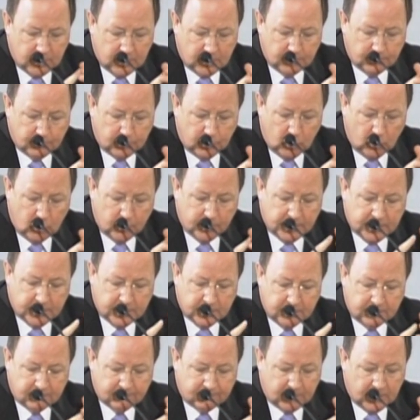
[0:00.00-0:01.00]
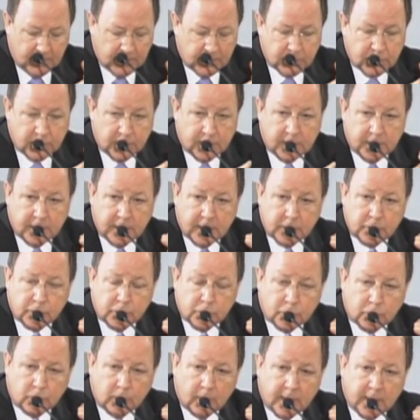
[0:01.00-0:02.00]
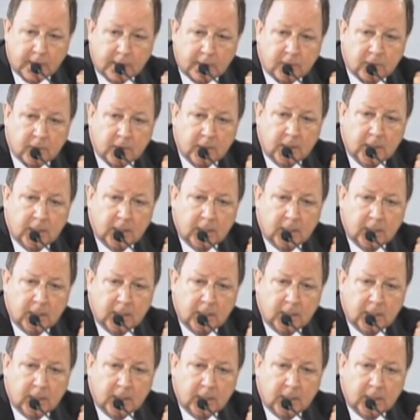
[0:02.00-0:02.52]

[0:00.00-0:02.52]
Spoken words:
unemployment, inflation, and interest rates